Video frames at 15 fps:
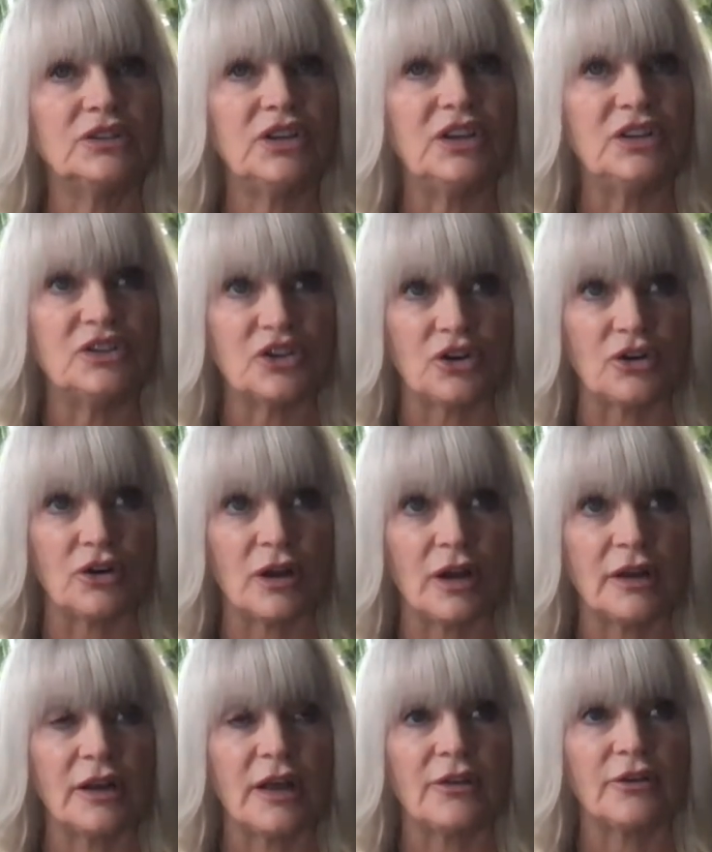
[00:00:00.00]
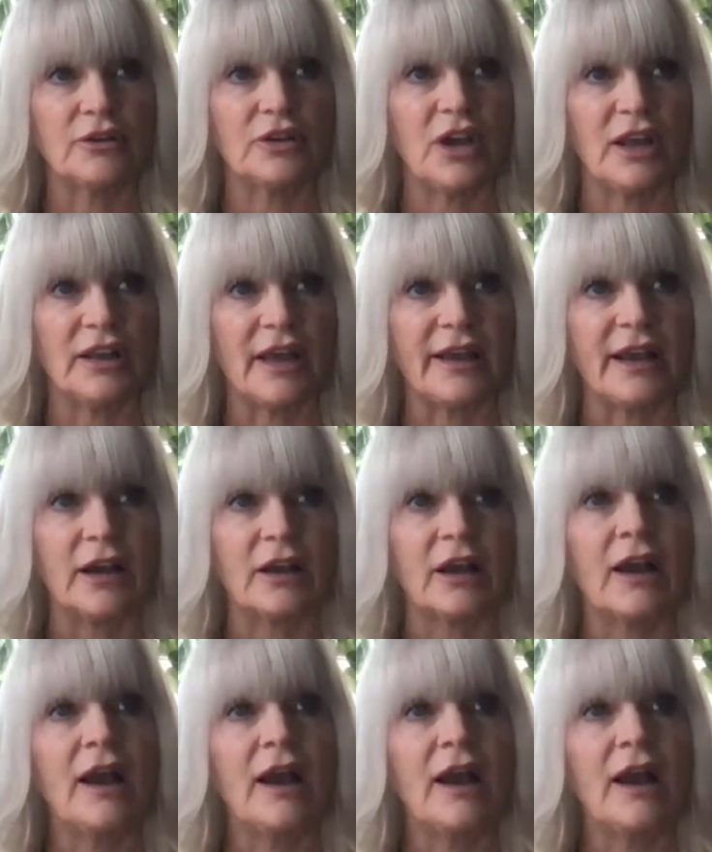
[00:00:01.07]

teacher another like a